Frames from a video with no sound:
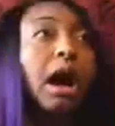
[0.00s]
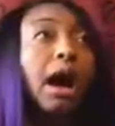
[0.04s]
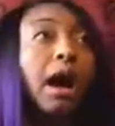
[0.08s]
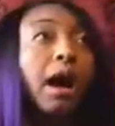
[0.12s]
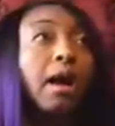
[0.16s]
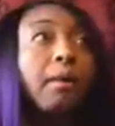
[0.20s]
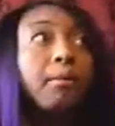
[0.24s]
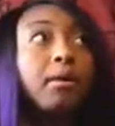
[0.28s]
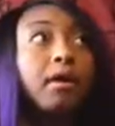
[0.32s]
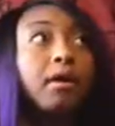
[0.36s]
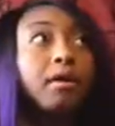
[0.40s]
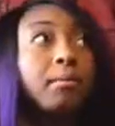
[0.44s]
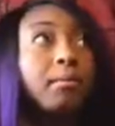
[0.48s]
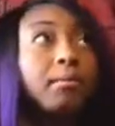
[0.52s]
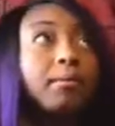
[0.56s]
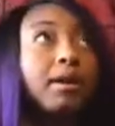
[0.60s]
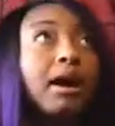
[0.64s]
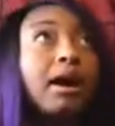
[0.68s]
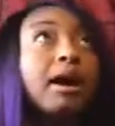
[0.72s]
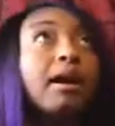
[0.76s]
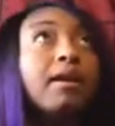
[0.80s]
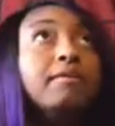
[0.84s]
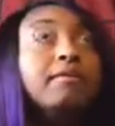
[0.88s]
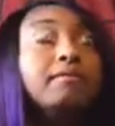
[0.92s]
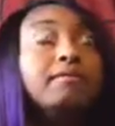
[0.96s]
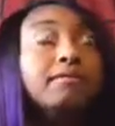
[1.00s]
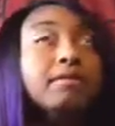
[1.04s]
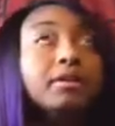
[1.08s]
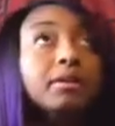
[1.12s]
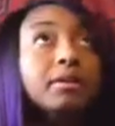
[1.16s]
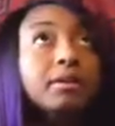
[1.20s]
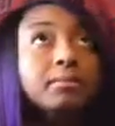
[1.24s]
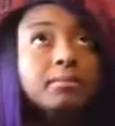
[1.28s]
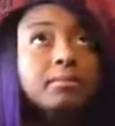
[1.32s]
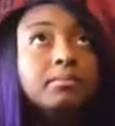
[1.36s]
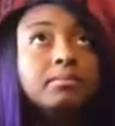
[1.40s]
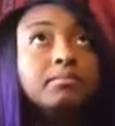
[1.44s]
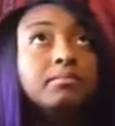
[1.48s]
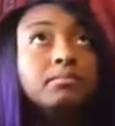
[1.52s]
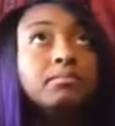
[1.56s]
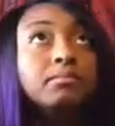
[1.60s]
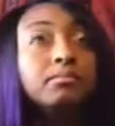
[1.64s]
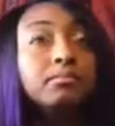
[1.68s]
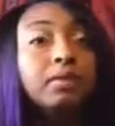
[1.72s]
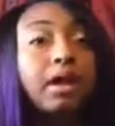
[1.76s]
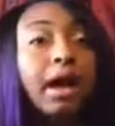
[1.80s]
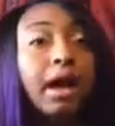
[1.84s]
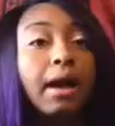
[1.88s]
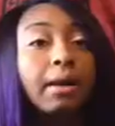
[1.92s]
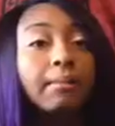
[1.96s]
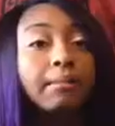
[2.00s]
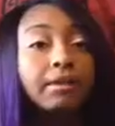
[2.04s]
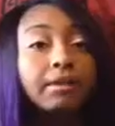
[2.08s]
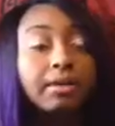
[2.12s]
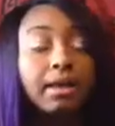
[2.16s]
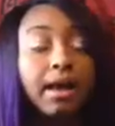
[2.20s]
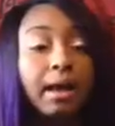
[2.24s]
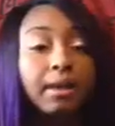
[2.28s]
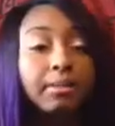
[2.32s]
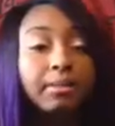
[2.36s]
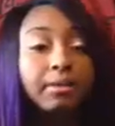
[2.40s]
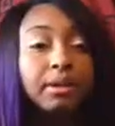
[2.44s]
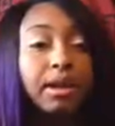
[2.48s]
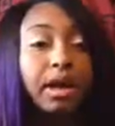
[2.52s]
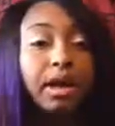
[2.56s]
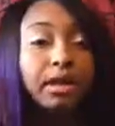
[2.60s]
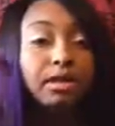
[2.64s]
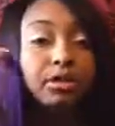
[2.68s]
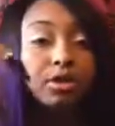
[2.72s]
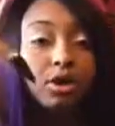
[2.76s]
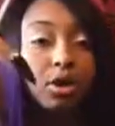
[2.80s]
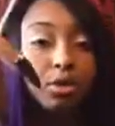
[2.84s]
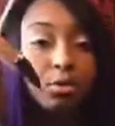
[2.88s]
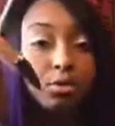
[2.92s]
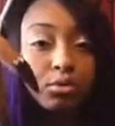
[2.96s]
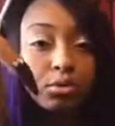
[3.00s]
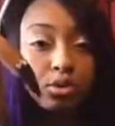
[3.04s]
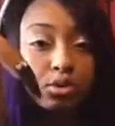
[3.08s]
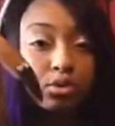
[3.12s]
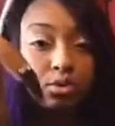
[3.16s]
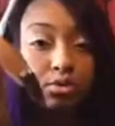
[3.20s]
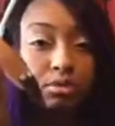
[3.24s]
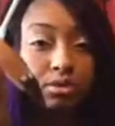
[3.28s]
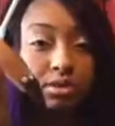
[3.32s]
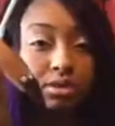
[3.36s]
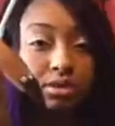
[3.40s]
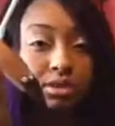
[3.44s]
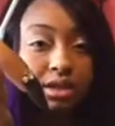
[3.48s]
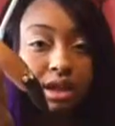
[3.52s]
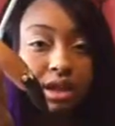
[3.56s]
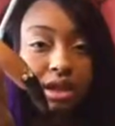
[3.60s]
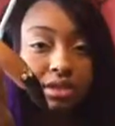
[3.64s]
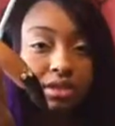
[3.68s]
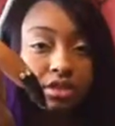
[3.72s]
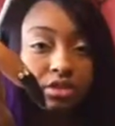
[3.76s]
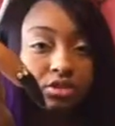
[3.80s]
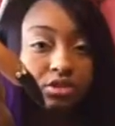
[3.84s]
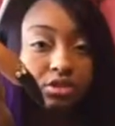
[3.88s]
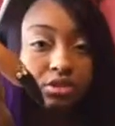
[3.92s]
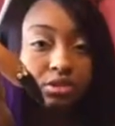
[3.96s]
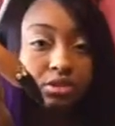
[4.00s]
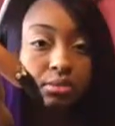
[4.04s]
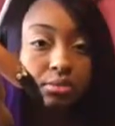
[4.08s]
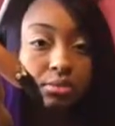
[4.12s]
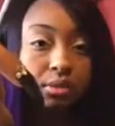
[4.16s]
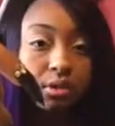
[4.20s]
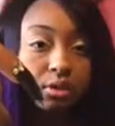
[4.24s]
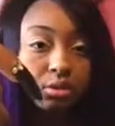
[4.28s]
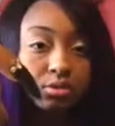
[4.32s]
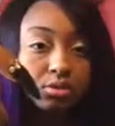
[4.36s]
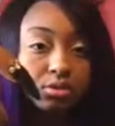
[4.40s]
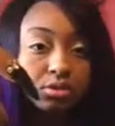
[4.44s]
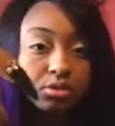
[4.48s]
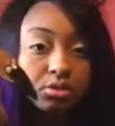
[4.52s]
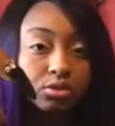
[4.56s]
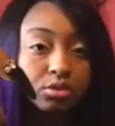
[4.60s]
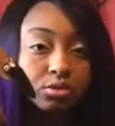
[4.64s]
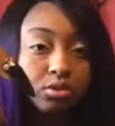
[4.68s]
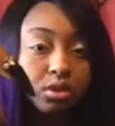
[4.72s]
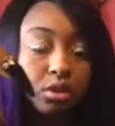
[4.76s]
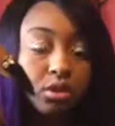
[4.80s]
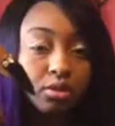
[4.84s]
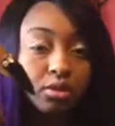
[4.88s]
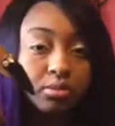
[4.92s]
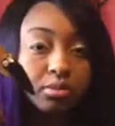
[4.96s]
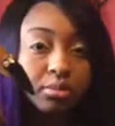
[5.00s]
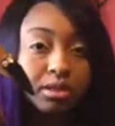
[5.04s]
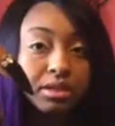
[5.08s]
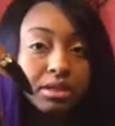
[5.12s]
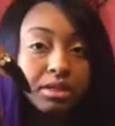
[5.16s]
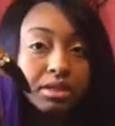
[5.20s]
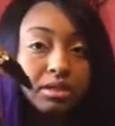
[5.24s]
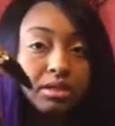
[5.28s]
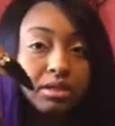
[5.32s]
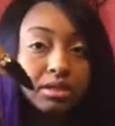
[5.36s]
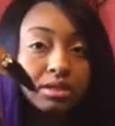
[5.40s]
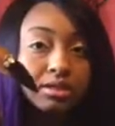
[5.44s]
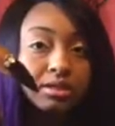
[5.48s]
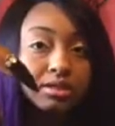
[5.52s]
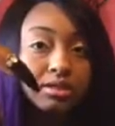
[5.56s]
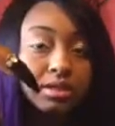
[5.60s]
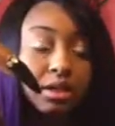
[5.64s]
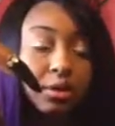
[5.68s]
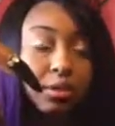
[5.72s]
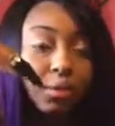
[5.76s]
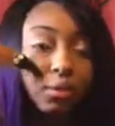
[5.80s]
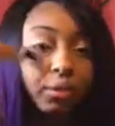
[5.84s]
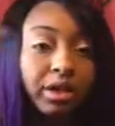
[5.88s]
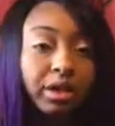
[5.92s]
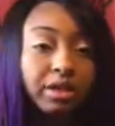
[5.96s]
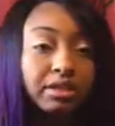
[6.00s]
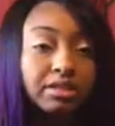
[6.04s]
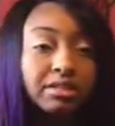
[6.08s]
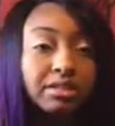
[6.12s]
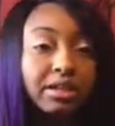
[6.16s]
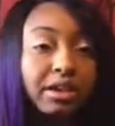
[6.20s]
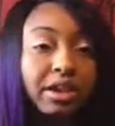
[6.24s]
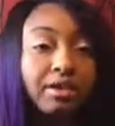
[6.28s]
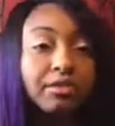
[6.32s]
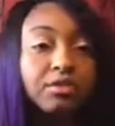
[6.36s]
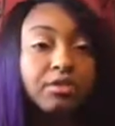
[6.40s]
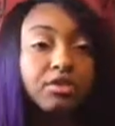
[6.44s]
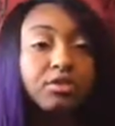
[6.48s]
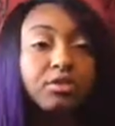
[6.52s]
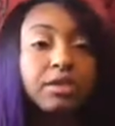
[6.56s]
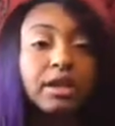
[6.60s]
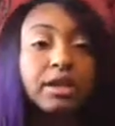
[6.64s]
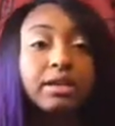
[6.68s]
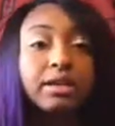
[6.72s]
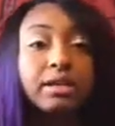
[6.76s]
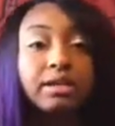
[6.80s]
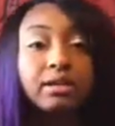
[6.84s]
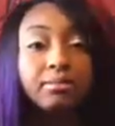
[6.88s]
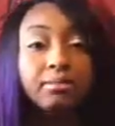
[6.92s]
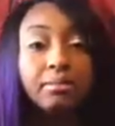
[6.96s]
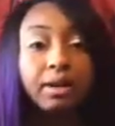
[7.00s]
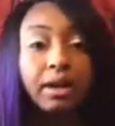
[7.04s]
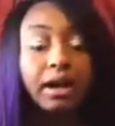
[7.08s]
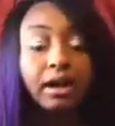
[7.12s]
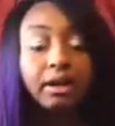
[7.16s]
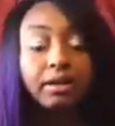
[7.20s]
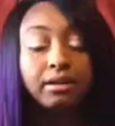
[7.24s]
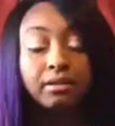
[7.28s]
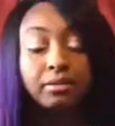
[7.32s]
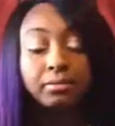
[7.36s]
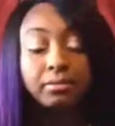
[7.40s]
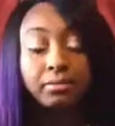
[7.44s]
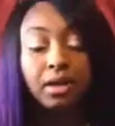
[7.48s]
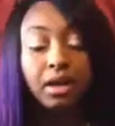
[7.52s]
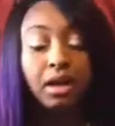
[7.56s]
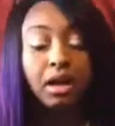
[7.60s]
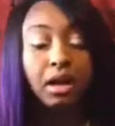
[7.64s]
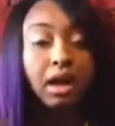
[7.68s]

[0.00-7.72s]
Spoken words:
I bought mine from Hobby Lobby. I don't use the side that you're supposed to, only because it wears down and you got to keep buying them.